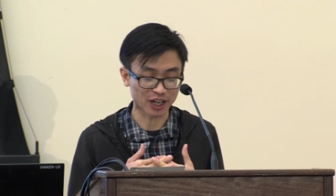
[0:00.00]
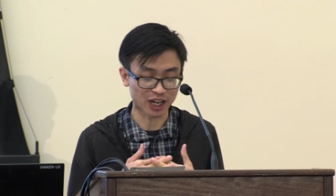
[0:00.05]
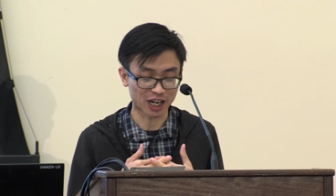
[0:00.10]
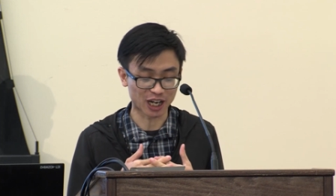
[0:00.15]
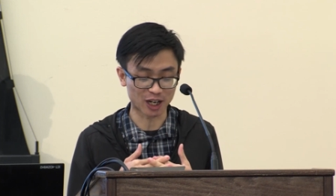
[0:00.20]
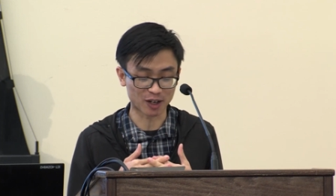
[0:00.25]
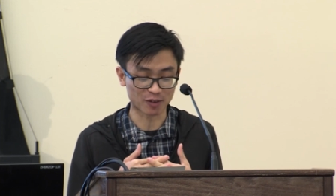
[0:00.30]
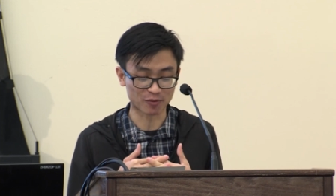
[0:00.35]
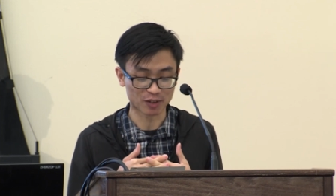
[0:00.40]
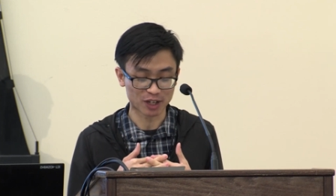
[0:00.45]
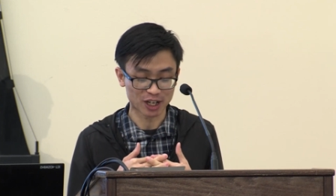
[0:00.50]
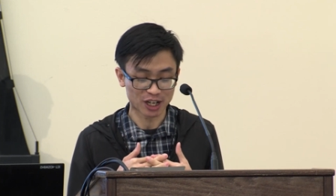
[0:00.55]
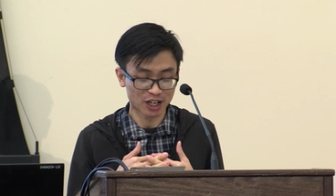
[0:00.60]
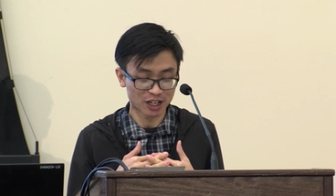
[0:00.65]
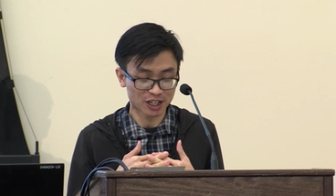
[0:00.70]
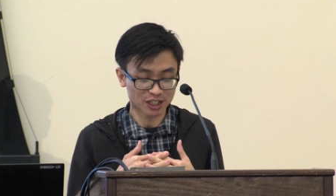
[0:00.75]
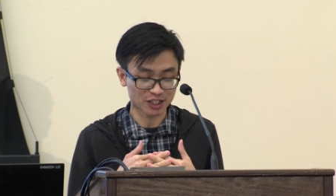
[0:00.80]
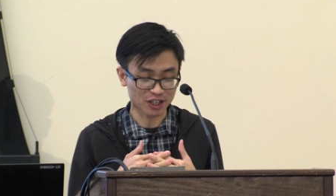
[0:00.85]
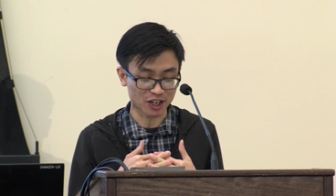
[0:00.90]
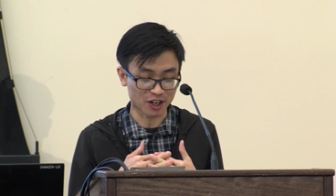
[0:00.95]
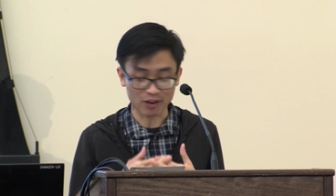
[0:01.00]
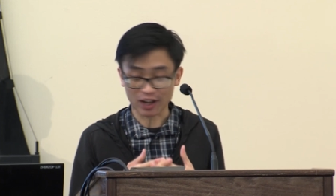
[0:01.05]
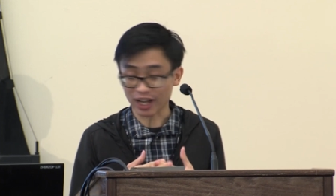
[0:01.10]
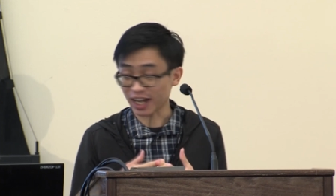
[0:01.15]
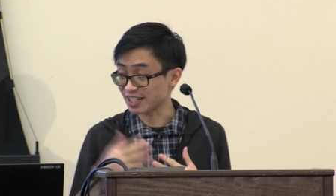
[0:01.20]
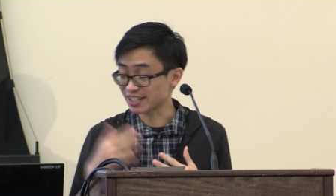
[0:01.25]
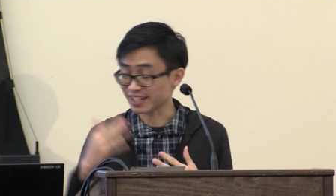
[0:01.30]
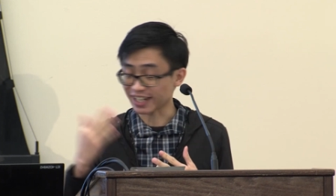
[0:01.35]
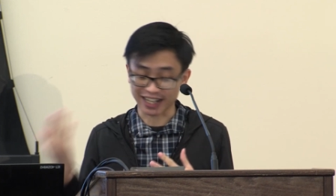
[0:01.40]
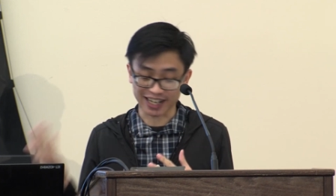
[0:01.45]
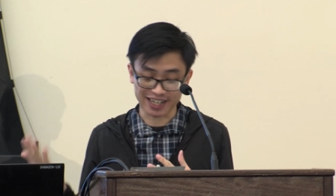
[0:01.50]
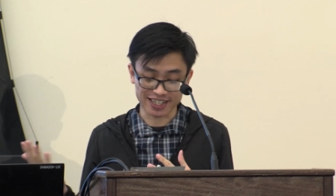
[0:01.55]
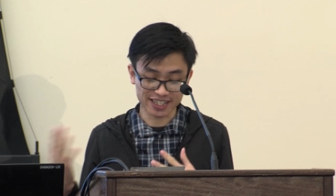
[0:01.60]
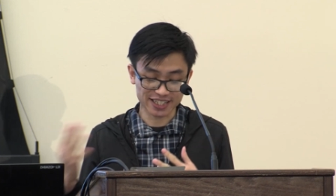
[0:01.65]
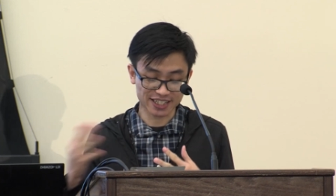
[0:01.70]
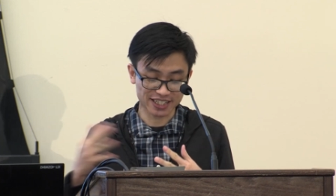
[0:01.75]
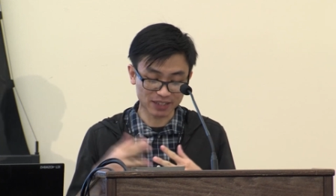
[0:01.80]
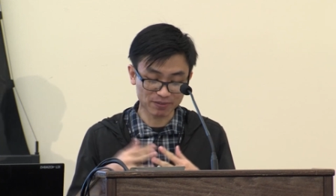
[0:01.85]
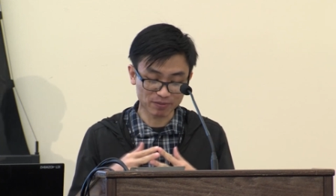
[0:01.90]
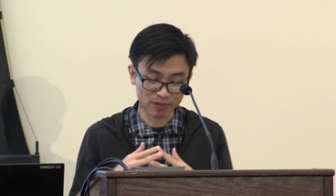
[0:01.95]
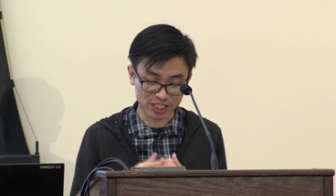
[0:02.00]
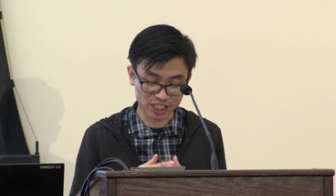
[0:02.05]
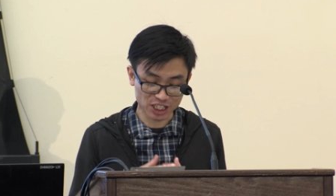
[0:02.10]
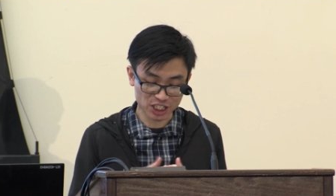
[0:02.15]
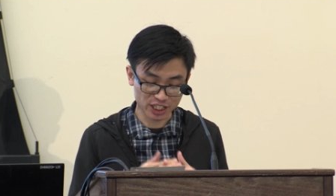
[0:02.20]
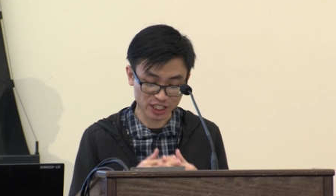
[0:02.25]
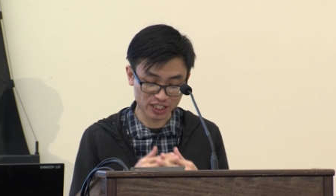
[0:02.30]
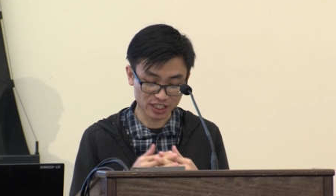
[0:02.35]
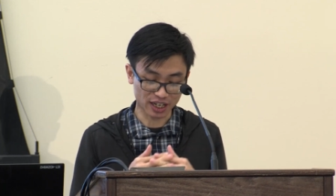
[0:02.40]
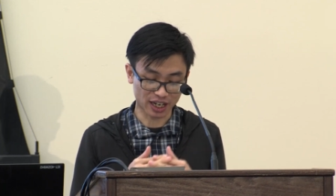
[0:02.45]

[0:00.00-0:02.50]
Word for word: Um, so as Andy did mention,